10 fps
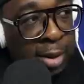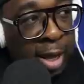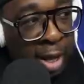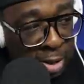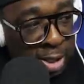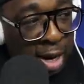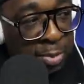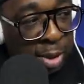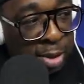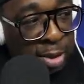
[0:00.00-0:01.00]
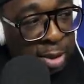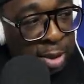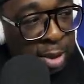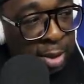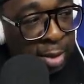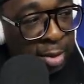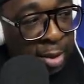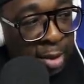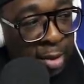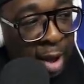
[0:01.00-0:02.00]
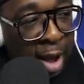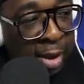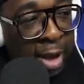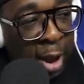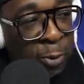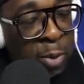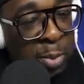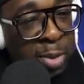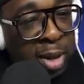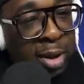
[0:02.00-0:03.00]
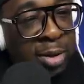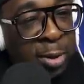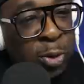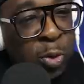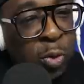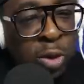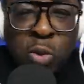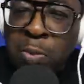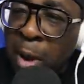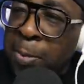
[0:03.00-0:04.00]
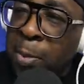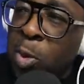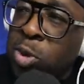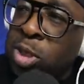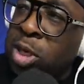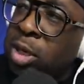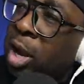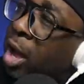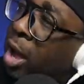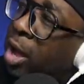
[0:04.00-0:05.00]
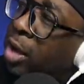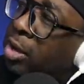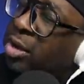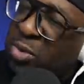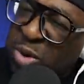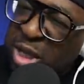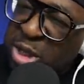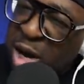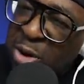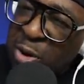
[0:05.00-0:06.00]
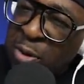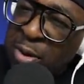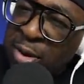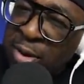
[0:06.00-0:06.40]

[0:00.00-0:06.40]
King Jammies. I can't remember the other two. Youth Man Promotion and was it Jaro?